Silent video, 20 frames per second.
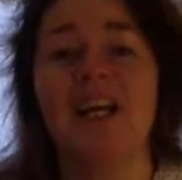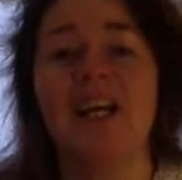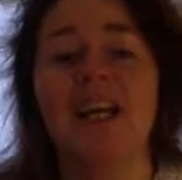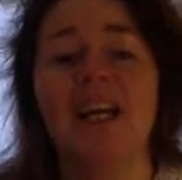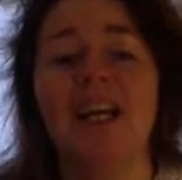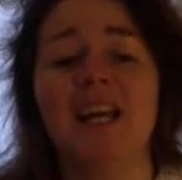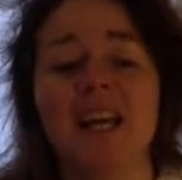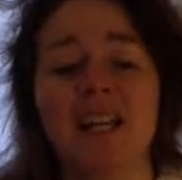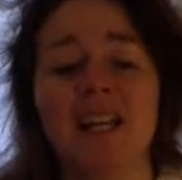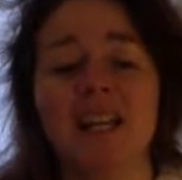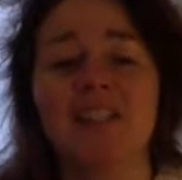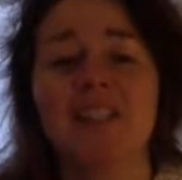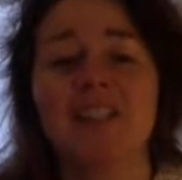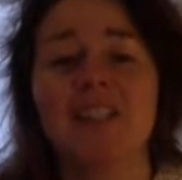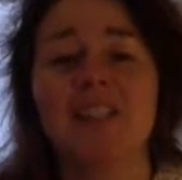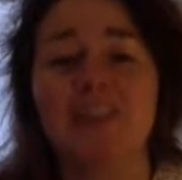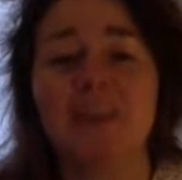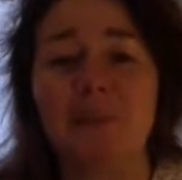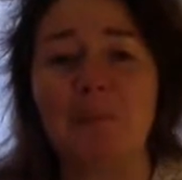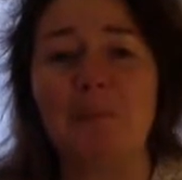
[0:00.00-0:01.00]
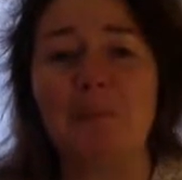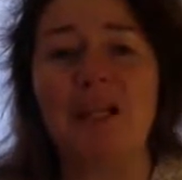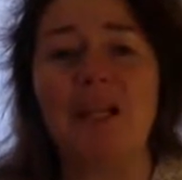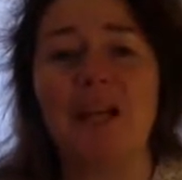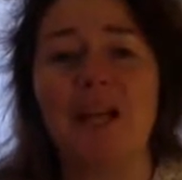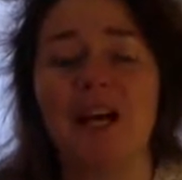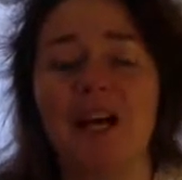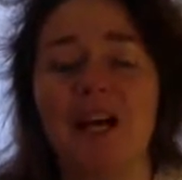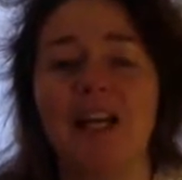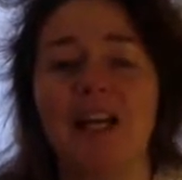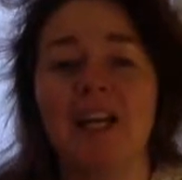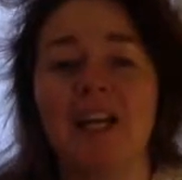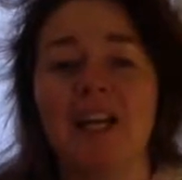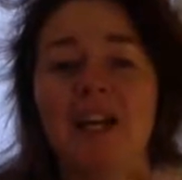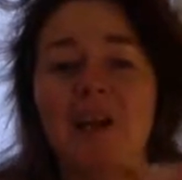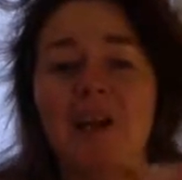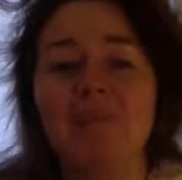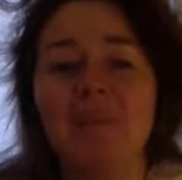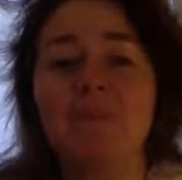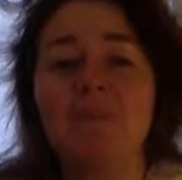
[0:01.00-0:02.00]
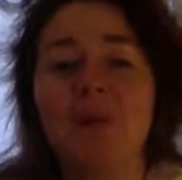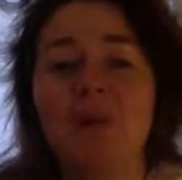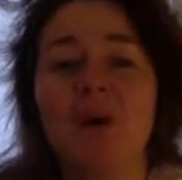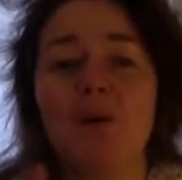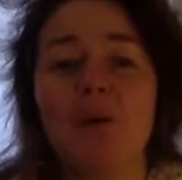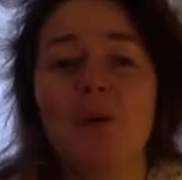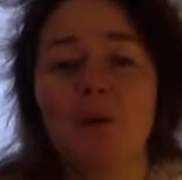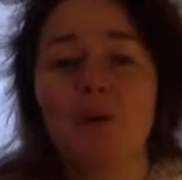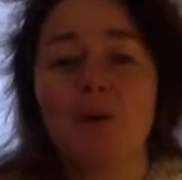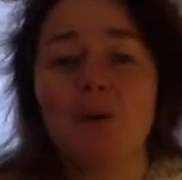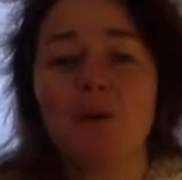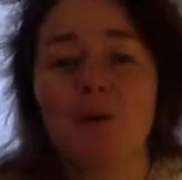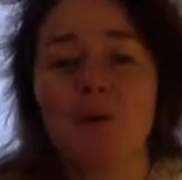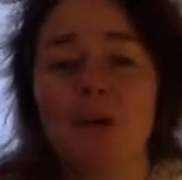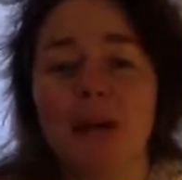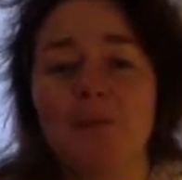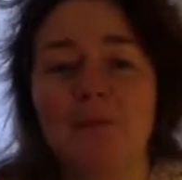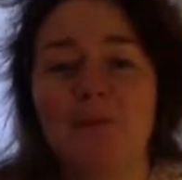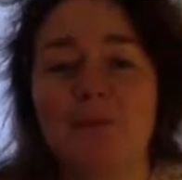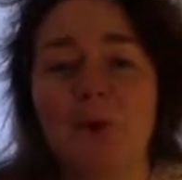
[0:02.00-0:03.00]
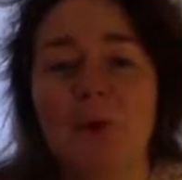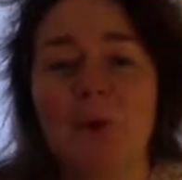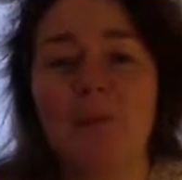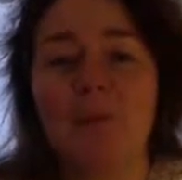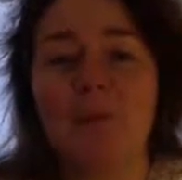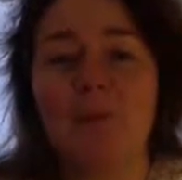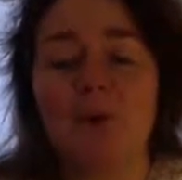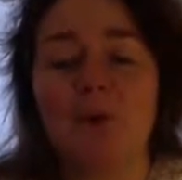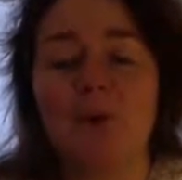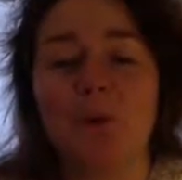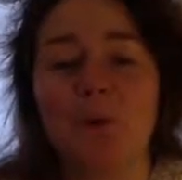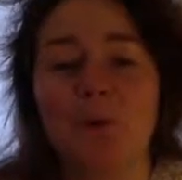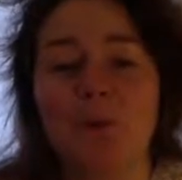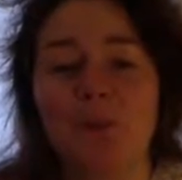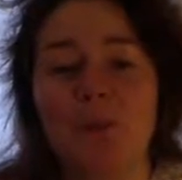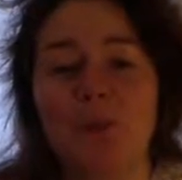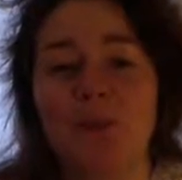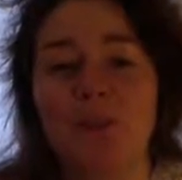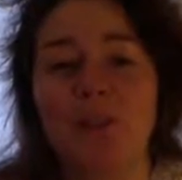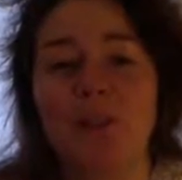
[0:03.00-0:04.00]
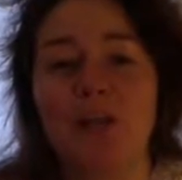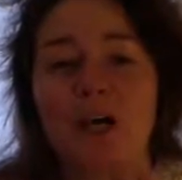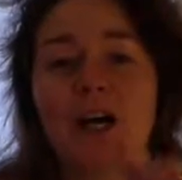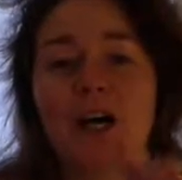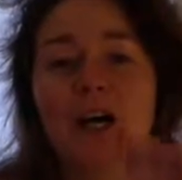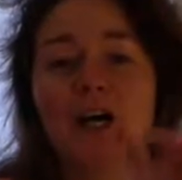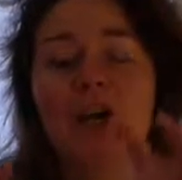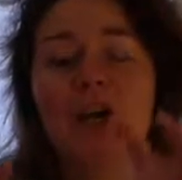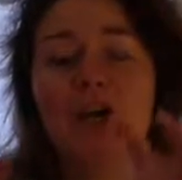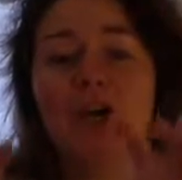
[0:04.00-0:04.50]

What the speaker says: It is simply like going on your laptop or your computer,